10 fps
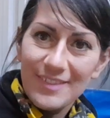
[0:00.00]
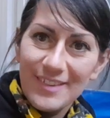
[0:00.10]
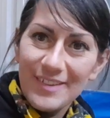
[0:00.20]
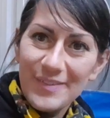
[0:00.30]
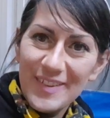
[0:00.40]

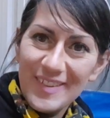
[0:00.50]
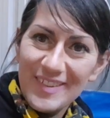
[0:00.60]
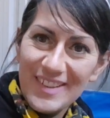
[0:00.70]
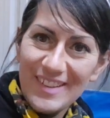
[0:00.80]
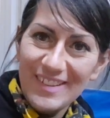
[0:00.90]

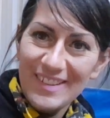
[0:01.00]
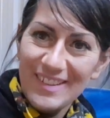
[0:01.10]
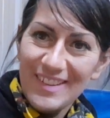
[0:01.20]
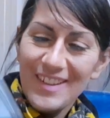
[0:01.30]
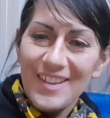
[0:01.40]
obviously.
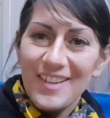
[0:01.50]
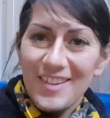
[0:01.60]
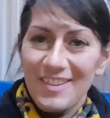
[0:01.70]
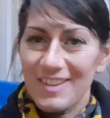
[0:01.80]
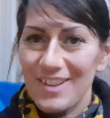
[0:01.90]

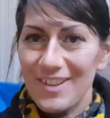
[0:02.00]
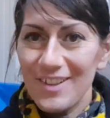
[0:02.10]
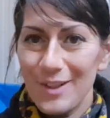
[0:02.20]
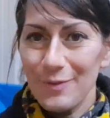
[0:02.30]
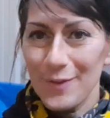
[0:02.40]

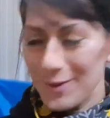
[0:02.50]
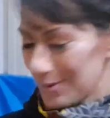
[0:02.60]
So if